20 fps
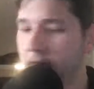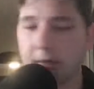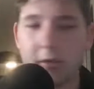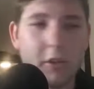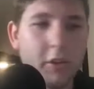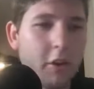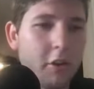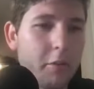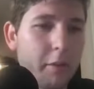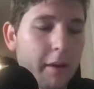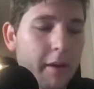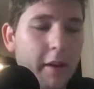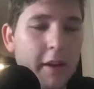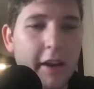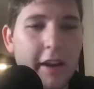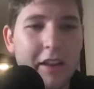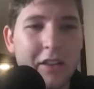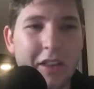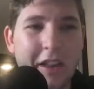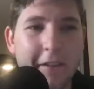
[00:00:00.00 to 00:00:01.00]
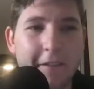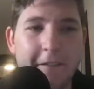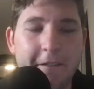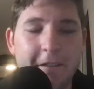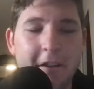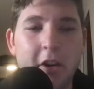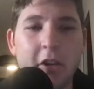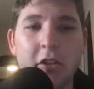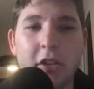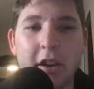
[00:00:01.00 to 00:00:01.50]
excuse me, they
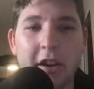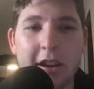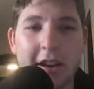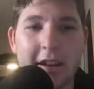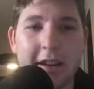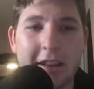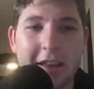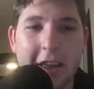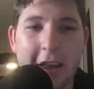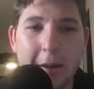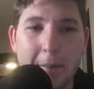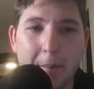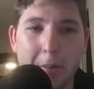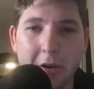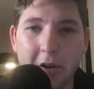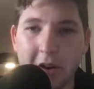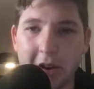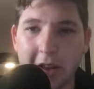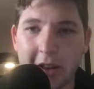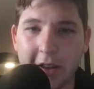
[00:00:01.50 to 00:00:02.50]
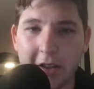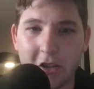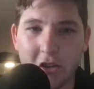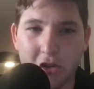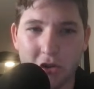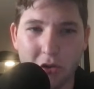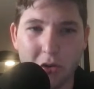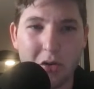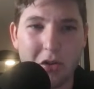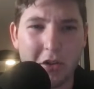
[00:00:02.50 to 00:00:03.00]
feel the need to keep putting
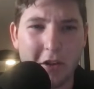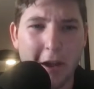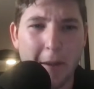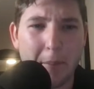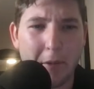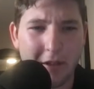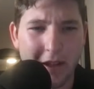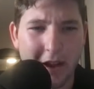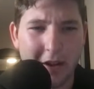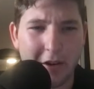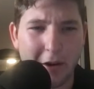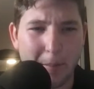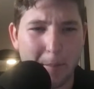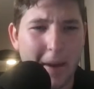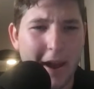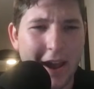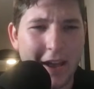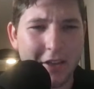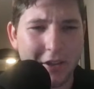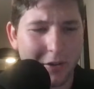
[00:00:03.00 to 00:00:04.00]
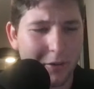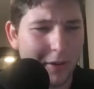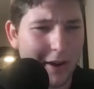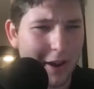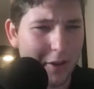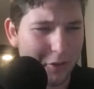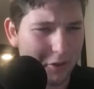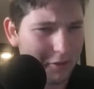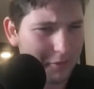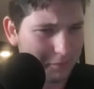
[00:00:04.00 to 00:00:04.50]
Drew Sample out on passing
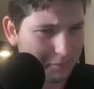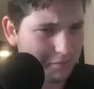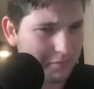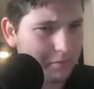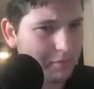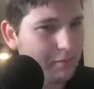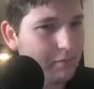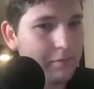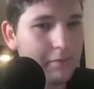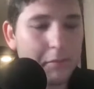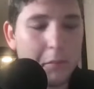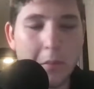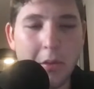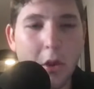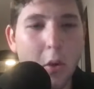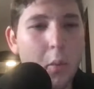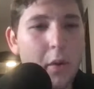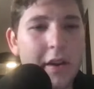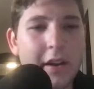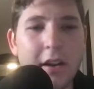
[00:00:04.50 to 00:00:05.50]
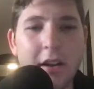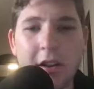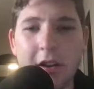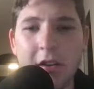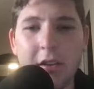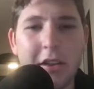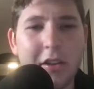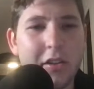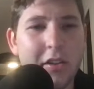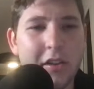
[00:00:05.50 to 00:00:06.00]
routes when
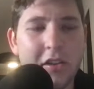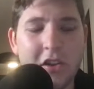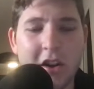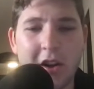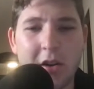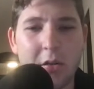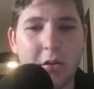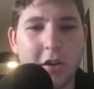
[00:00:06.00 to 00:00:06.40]
clearly CJ